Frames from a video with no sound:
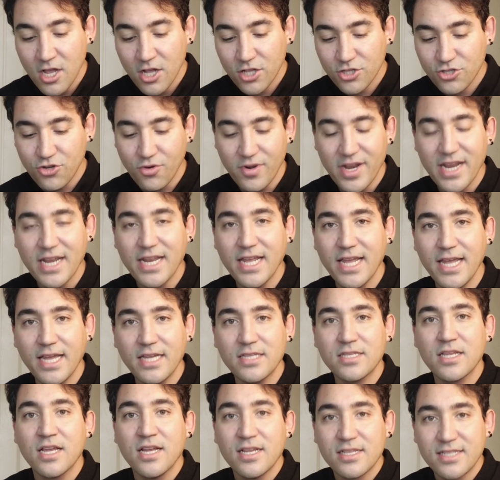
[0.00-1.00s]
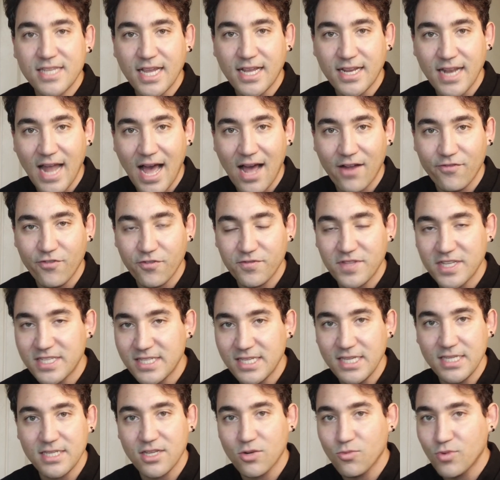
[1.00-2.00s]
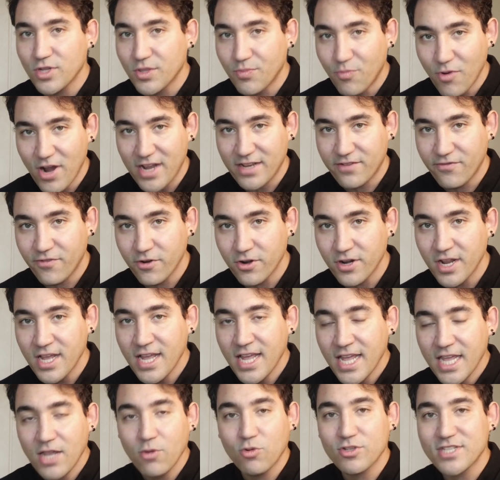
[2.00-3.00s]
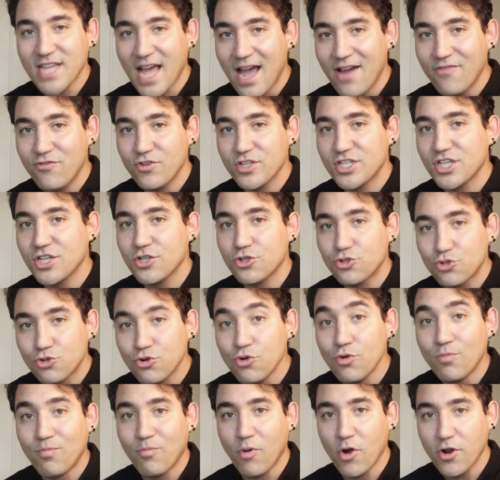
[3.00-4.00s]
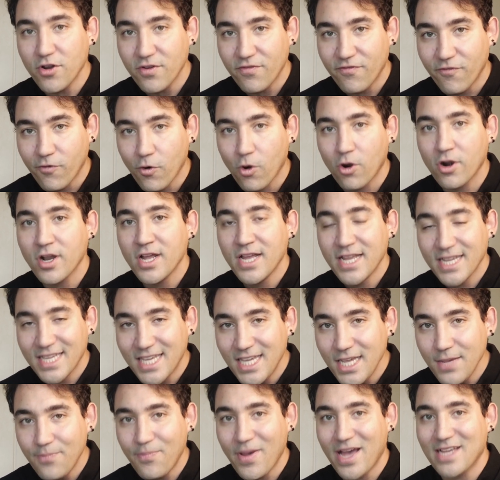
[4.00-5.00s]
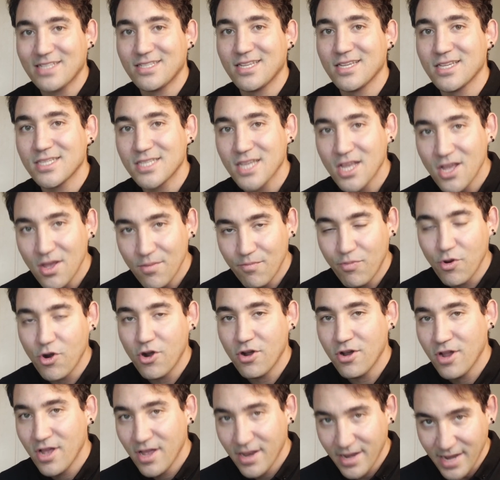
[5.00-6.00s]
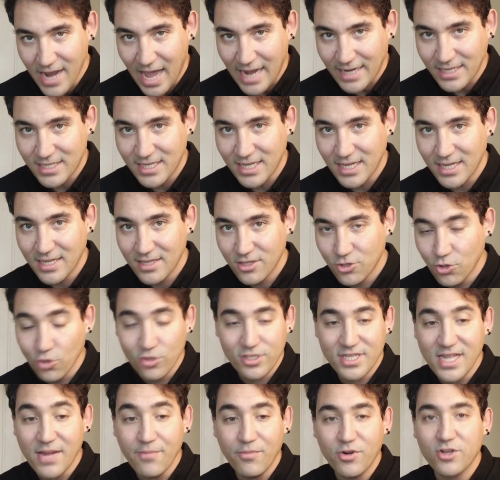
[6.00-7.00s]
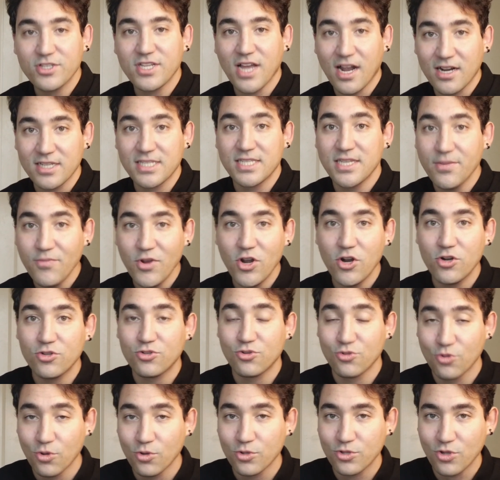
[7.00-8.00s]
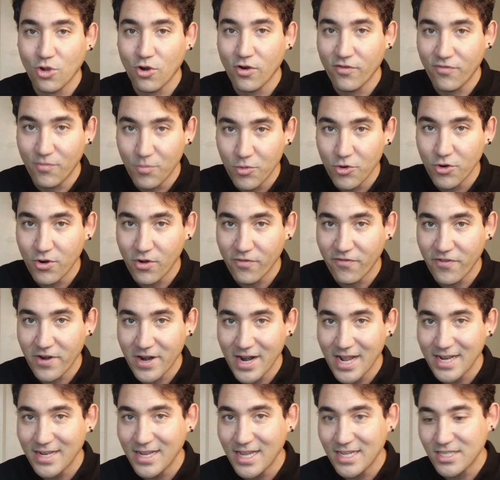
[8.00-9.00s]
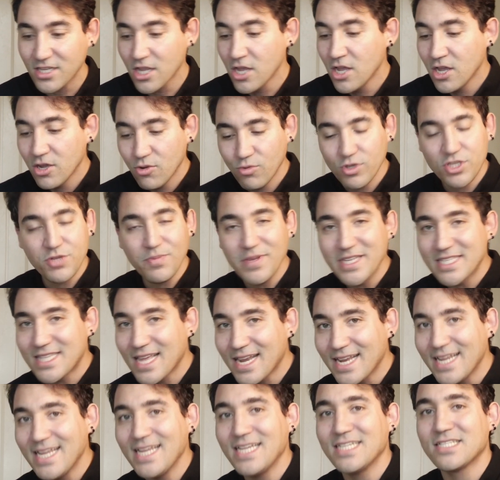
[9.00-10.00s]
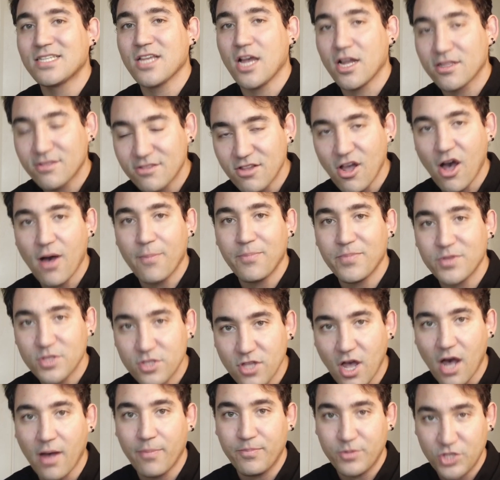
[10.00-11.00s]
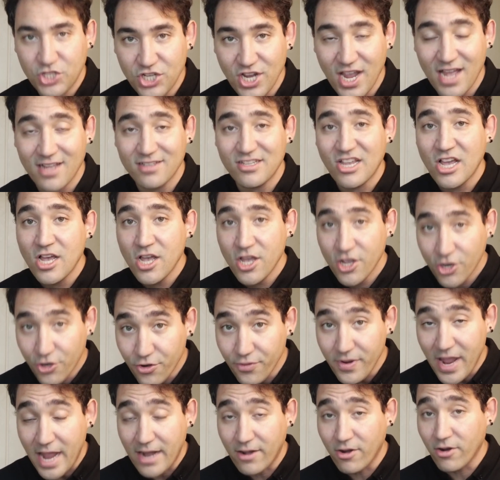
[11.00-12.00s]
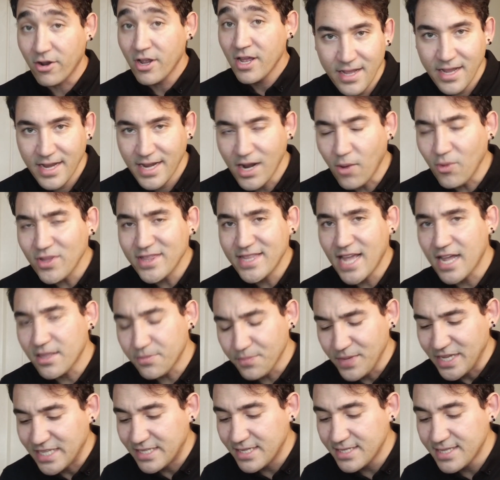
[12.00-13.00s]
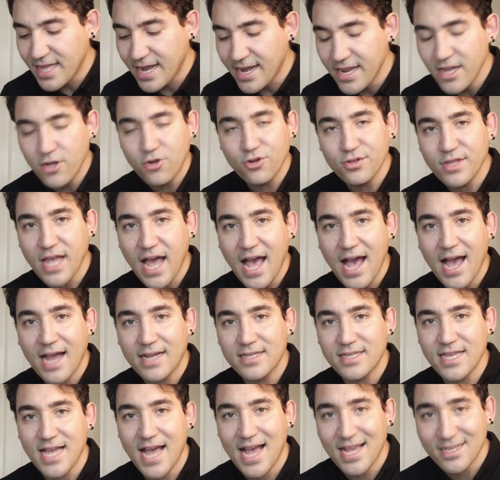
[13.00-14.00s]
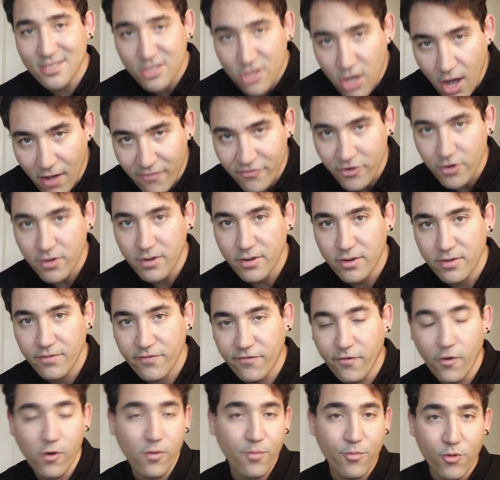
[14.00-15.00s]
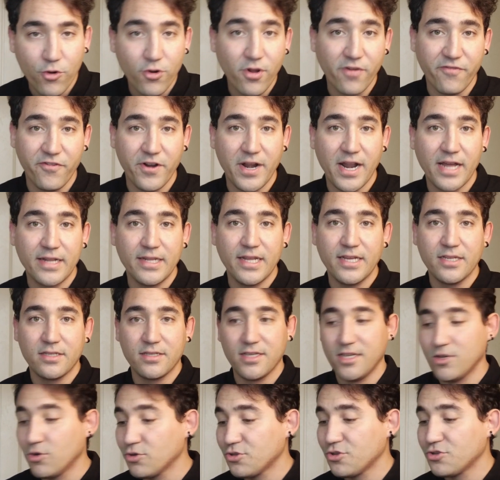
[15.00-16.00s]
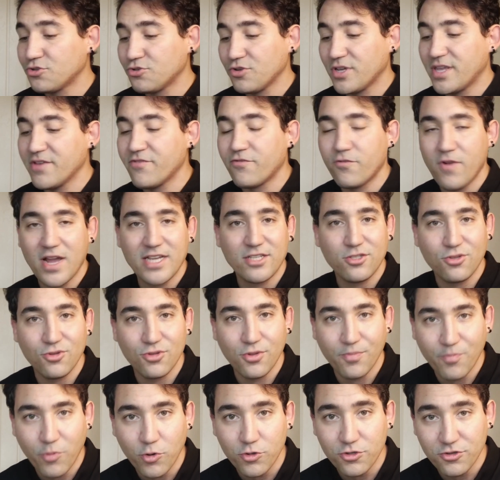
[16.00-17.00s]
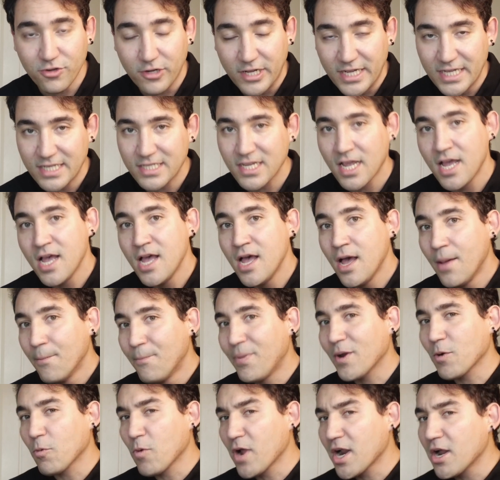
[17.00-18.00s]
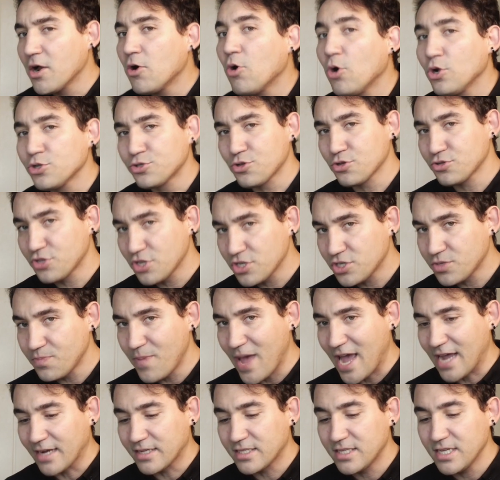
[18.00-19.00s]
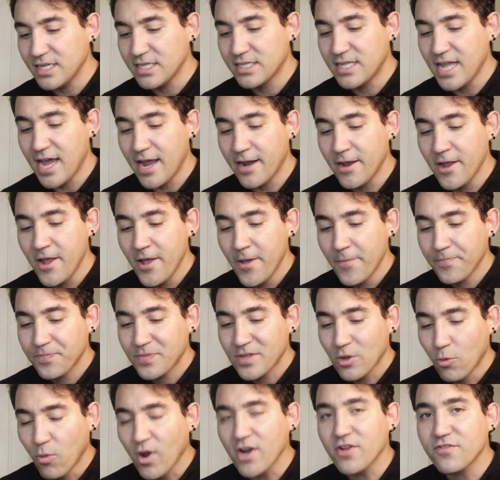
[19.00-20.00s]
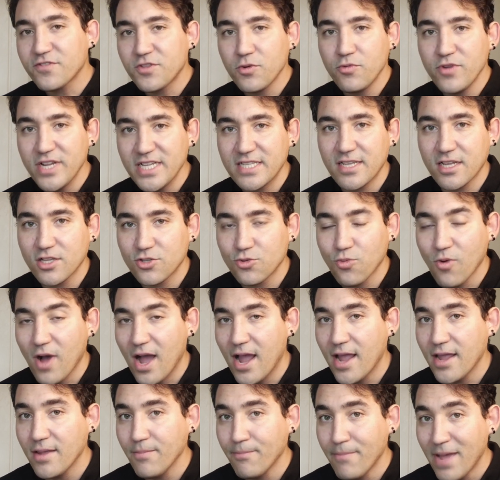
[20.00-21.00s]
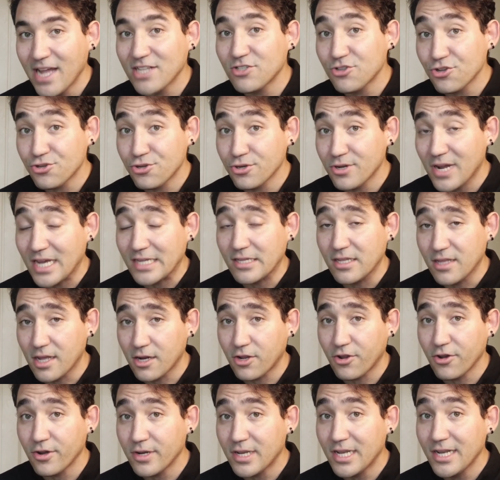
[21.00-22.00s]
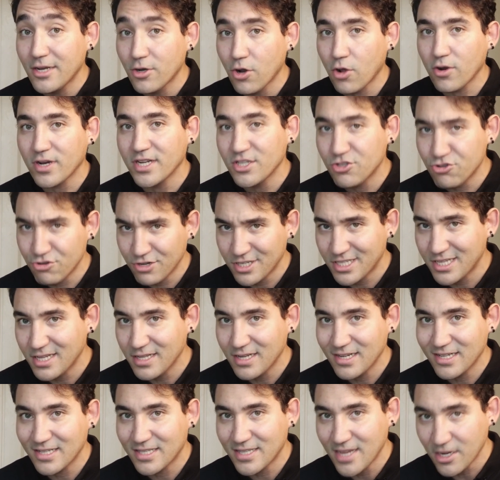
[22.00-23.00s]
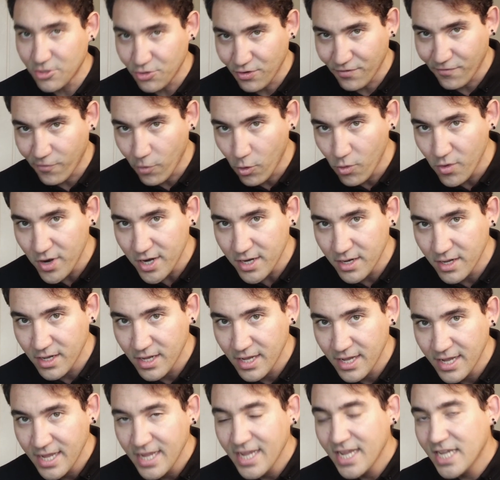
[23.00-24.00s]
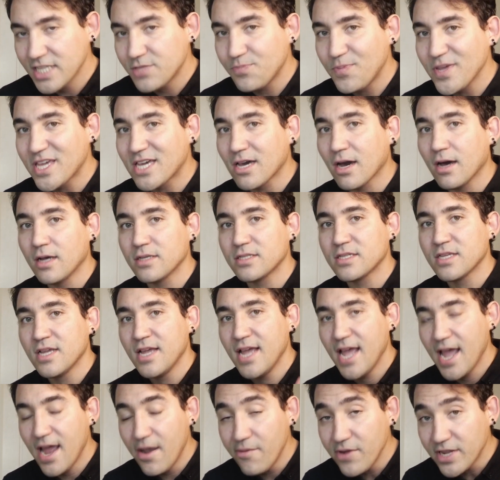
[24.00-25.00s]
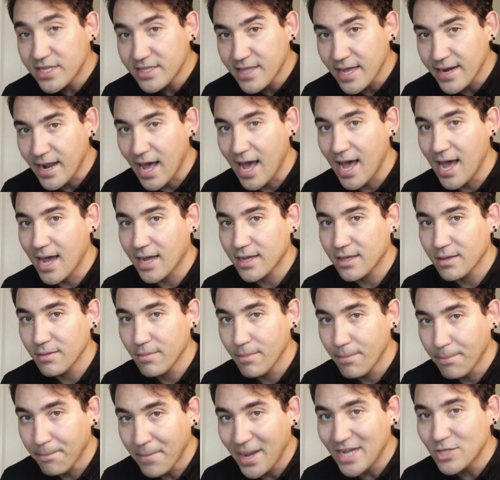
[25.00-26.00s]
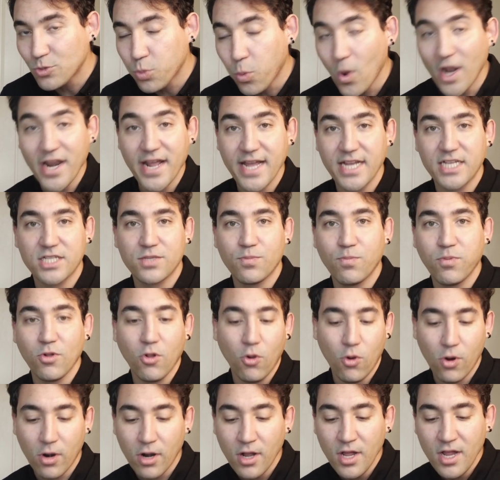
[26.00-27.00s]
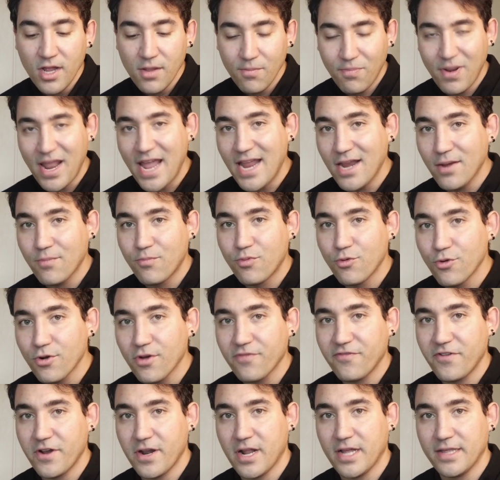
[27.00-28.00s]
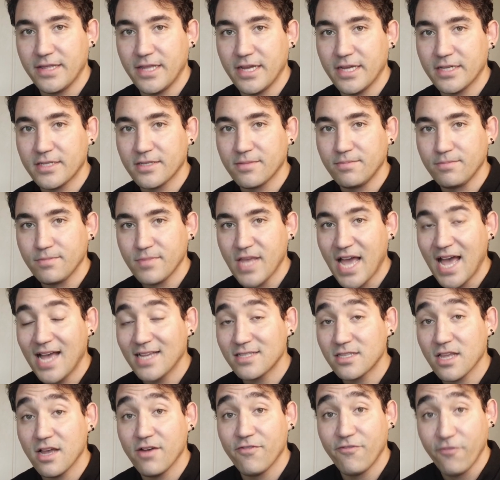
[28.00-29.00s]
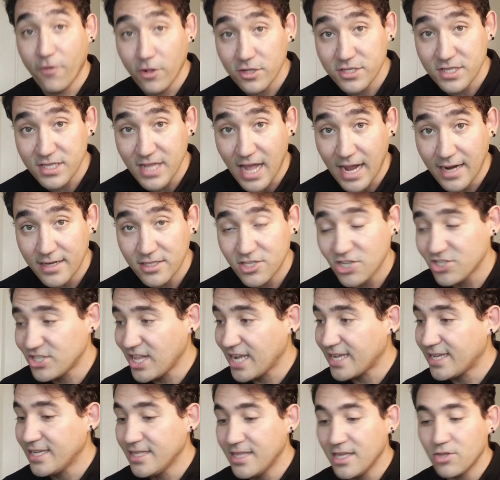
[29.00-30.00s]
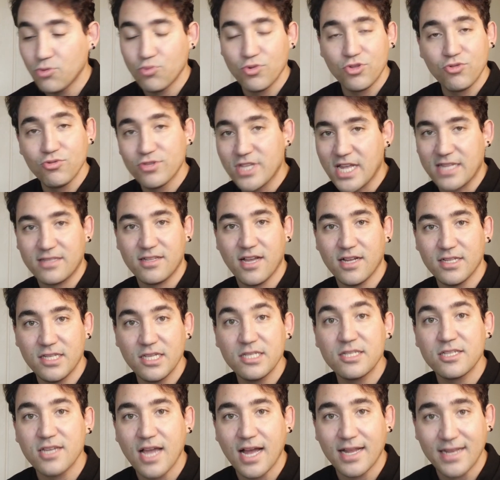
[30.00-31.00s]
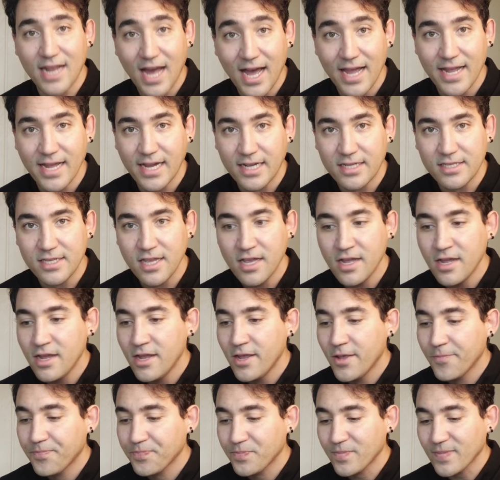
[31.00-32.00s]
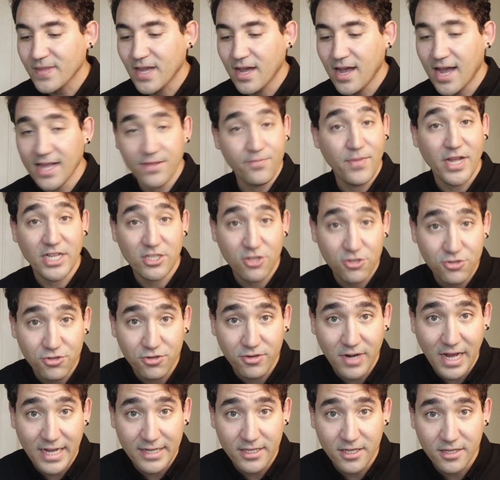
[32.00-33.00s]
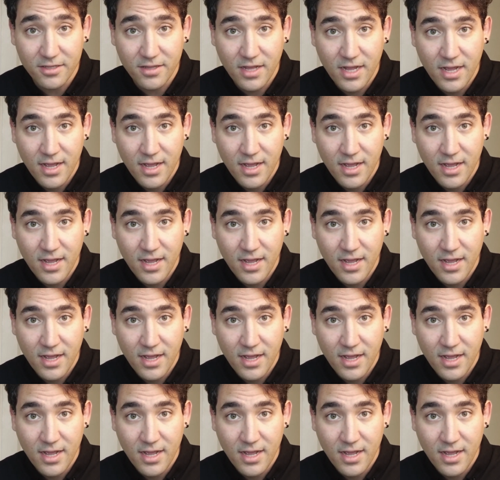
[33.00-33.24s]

during his 2nd half of the season with Brentford, he was averaging 2.4 key passes per 90. Those numbers are similar to those of Bruno Fernandes, which means that he is a top chance creator. Now, what that means is that he could act as cover for Bruno Fernandes in order to give rest to the Portuguese. But what I also suspect is that one of the reasons why Manchester United are currently not interested in a centre forward is because Erik Ten Hag might want to explore playing Bruno Fernandes as a false 9, just like he did with Dusan Tadic at Ajax at Manchester United.